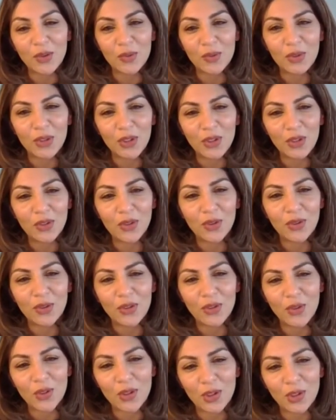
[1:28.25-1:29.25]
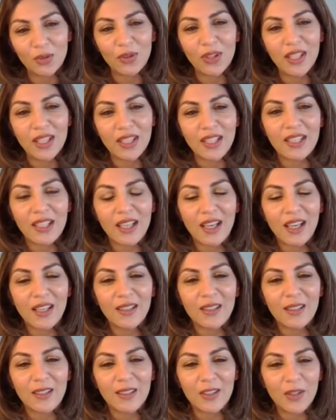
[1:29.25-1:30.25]
your career
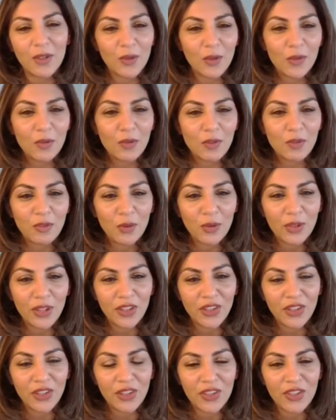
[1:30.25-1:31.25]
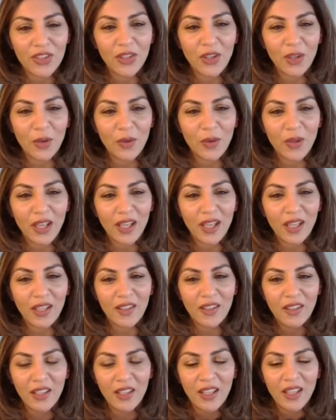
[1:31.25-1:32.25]
started, over 40 years ago, and